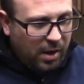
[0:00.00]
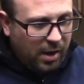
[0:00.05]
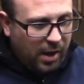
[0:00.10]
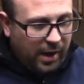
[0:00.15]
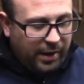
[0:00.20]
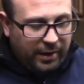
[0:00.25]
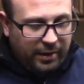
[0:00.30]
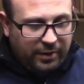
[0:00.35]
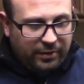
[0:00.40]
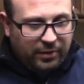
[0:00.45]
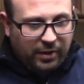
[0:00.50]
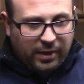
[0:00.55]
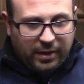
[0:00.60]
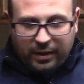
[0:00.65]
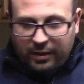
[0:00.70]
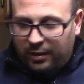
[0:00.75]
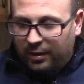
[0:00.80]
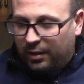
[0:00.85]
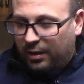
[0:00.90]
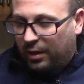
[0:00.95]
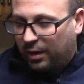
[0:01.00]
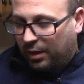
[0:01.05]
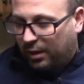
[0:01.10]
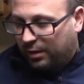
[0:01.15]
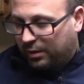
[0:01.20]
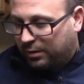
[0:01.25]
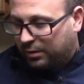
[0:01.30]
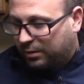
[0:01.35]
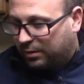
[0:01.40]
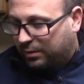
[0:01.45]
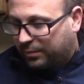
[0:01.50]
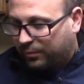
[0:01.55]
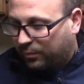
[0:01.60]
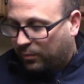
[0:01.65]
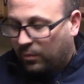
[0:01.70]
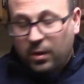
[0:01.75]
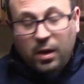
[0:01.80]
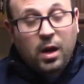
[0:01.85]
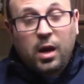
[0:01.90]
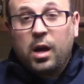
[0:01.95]
need a second.
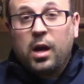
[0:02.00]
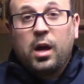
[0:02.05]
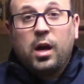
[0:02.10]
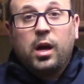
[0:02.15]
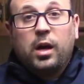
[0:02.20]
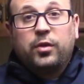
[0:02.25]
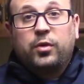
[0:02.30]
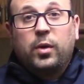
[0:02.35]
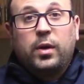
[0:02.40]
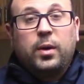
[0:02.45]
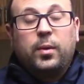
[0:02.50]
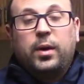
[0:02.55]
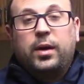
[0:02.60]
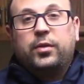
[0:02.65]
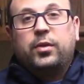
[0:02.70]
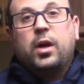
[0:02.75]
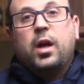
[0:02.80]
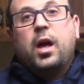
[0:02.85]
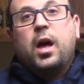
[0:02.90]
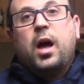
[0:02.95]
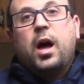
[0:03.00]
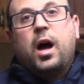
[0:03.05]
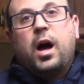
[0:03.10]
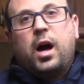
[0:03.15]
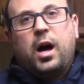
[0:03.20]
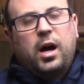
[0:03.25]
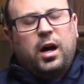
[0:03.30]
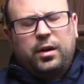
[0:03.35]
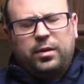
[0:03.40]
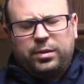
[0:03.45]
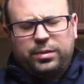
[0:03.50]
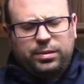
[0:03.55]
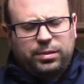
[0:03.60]
So, anyways, I